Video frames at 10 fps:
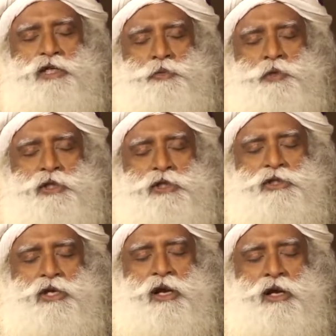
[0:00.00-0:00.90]

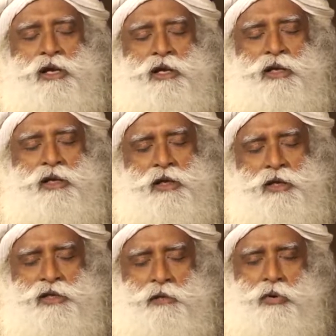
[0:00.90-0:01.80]
experience clearly,
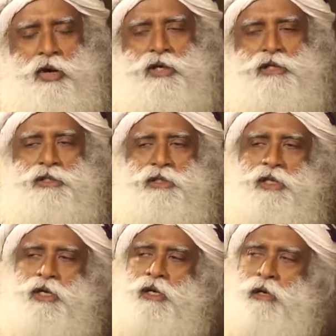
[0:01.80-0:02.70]
the body is
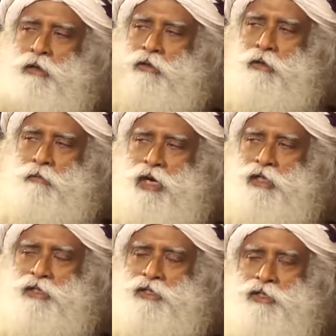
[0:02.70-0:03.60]
here, your
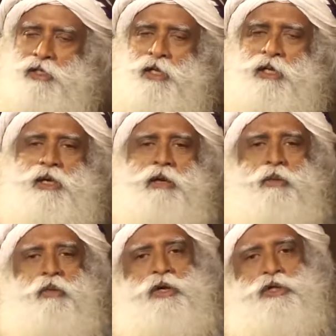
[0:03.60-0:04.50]
mind is here,
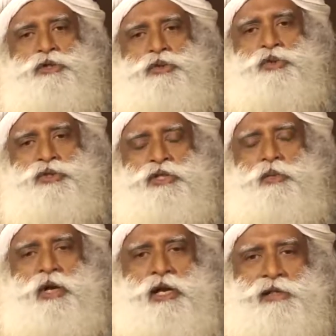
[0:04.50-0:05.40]
what is you is
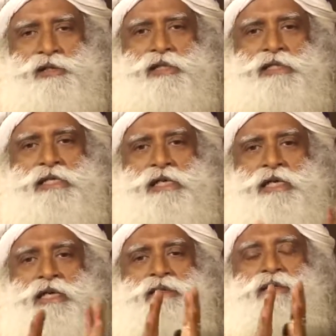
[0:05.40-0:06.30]
somewhere else. These
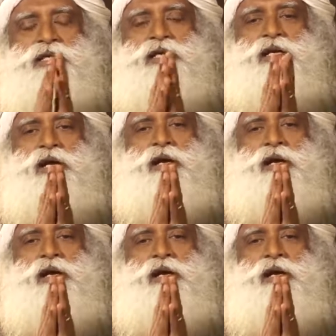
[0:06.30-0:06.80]
three